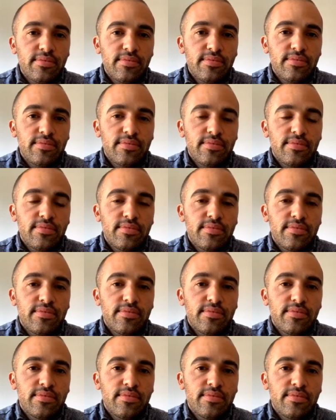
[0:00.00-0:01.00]

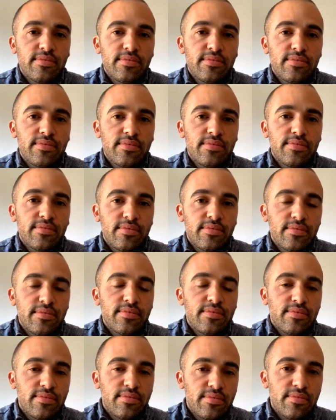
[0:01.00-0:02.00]

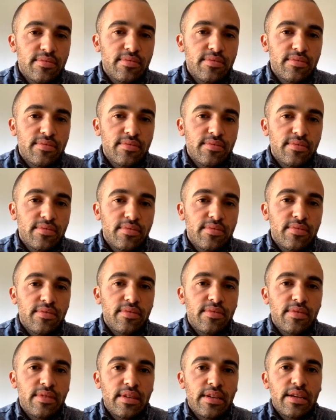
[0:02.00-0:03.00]

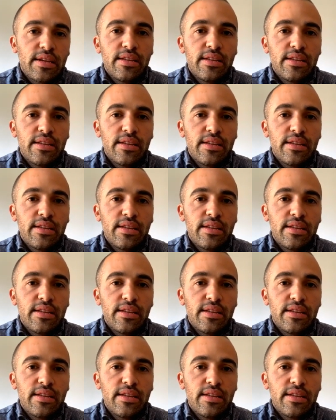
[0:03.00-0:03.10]
No words are spoken by the person on screen.